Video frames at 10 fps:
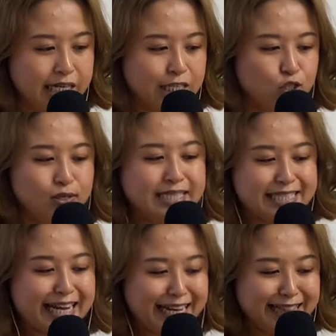So the
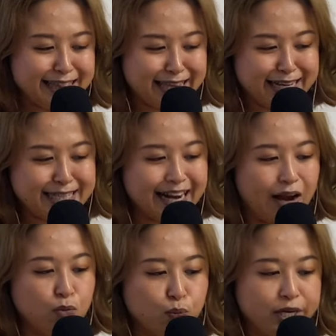second thing that I
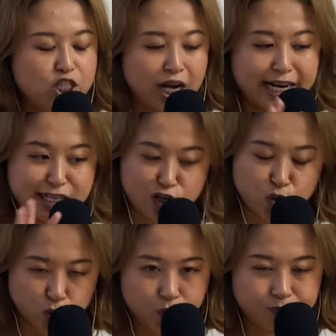wish I
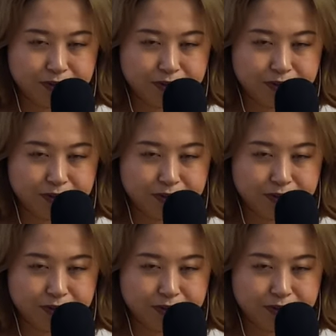knew,